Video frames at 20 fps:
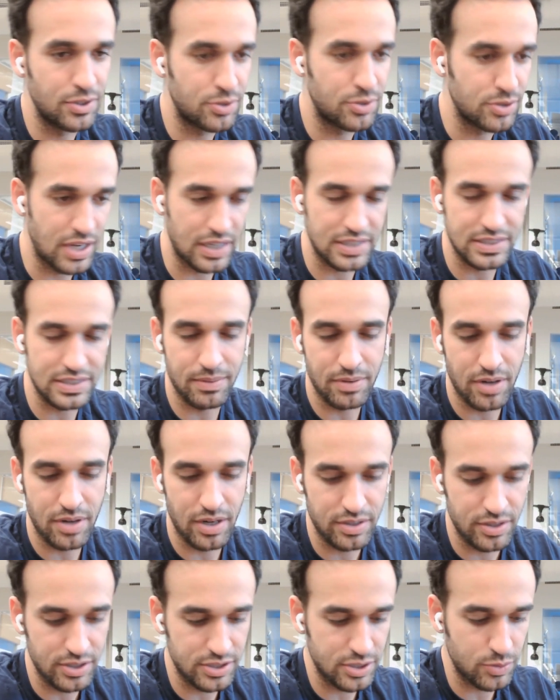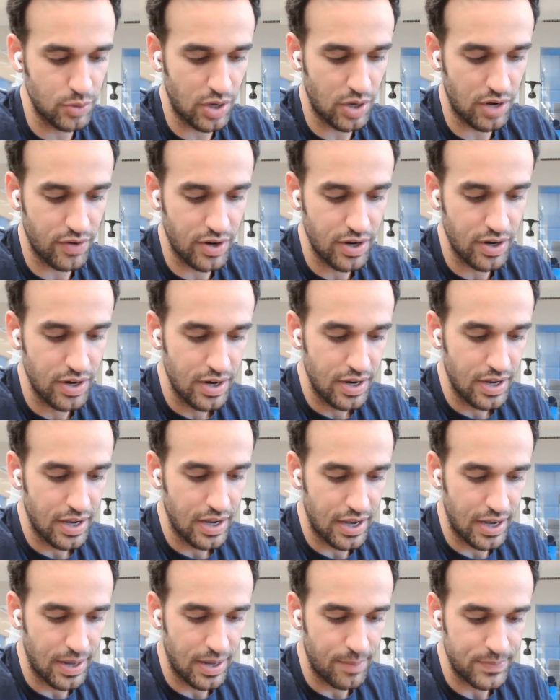these are like some characteristics, whatever.
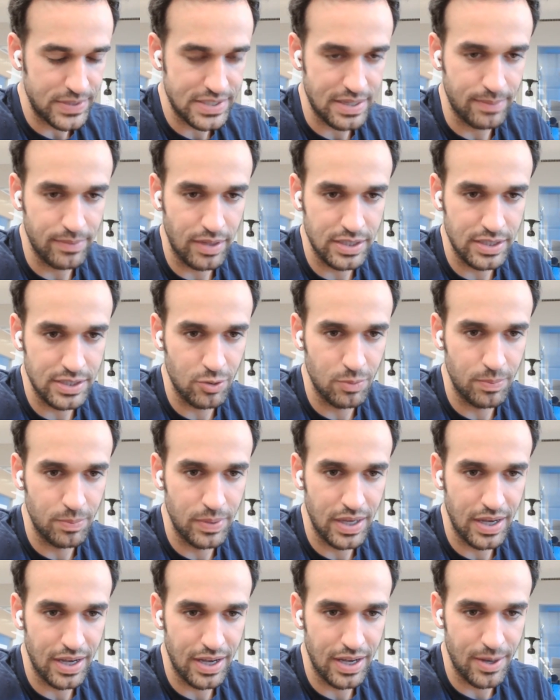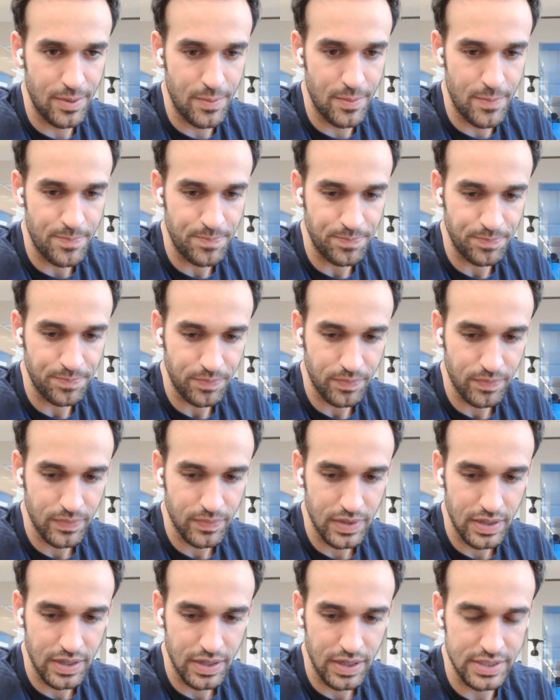Sometimes there would be a
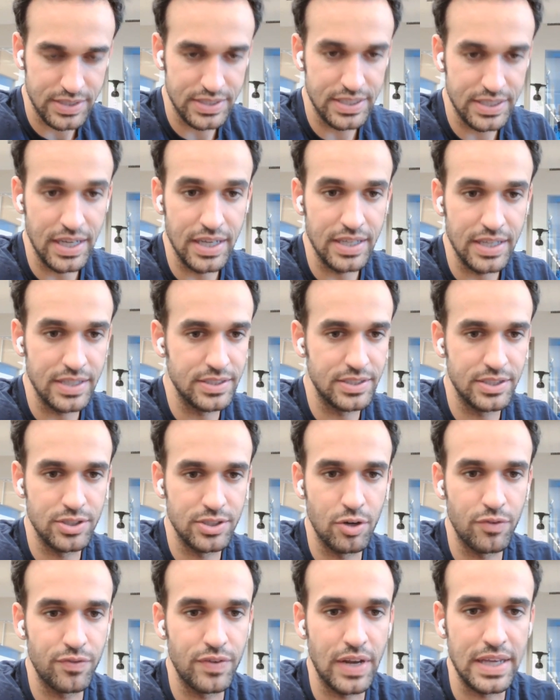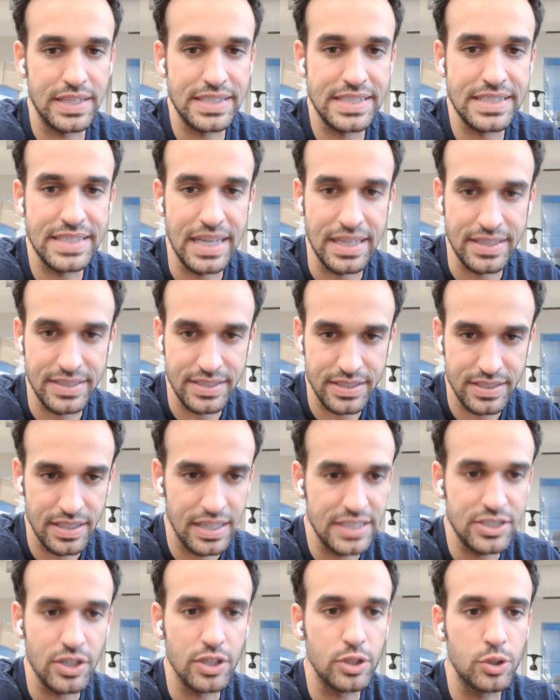change, of like
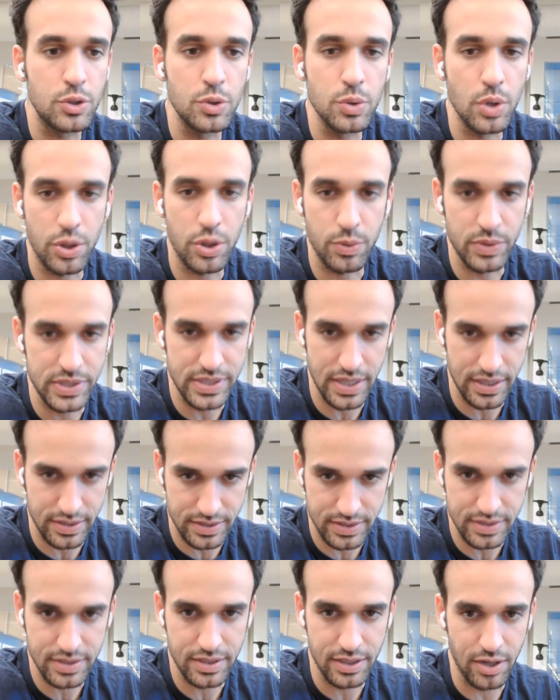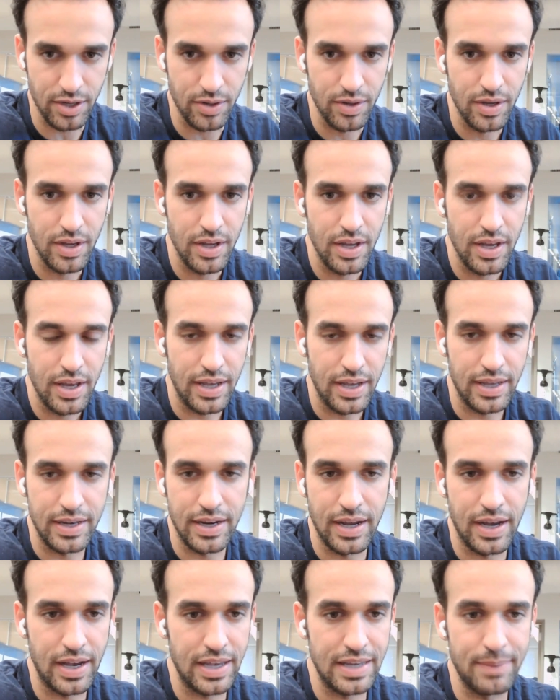cents, literally 2 or 3 cents,
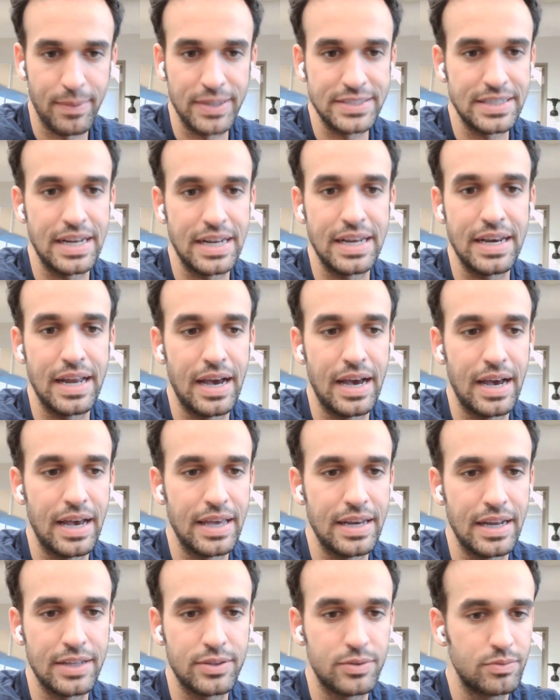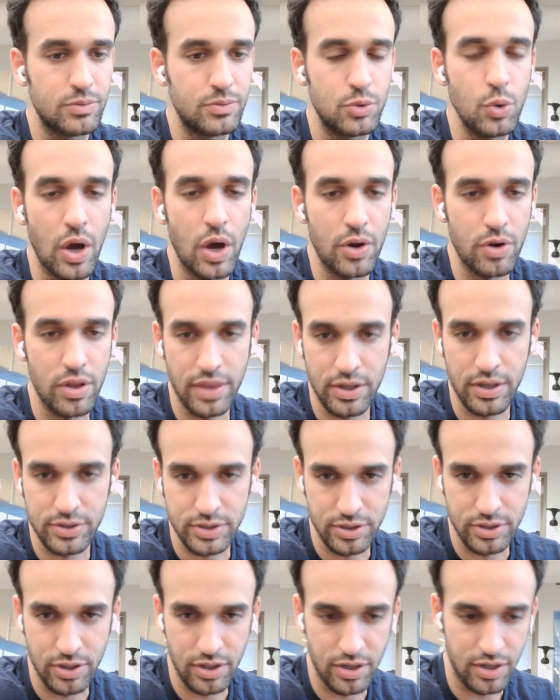imagine in a
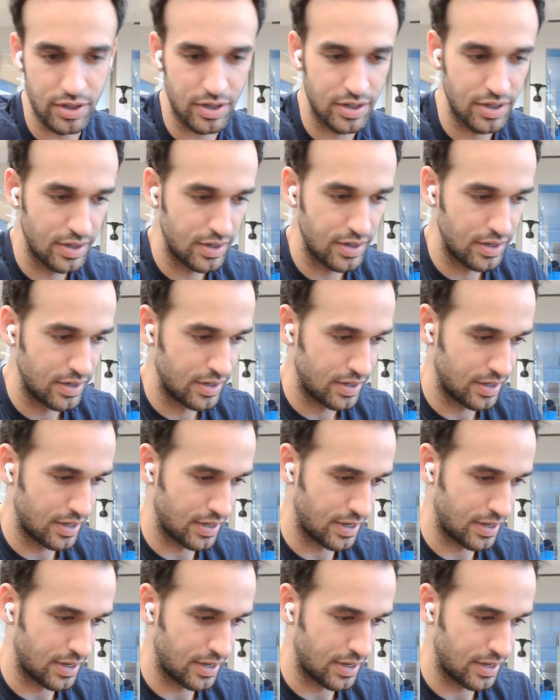$200,000